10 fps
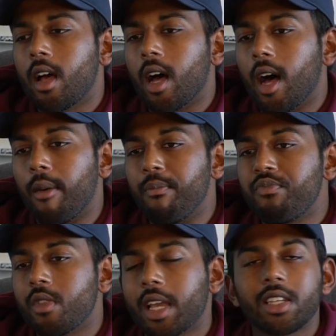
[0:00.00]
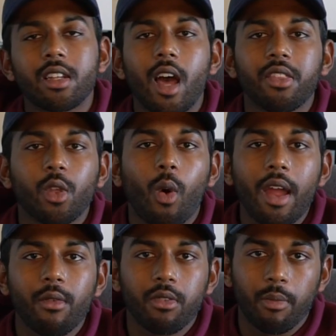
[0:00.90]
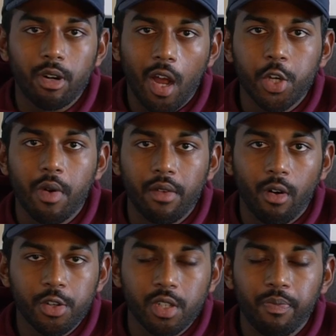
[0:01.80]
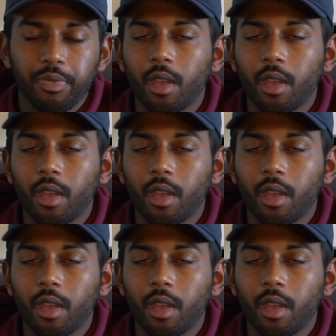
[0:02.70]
Like I said, not quite the production ready version,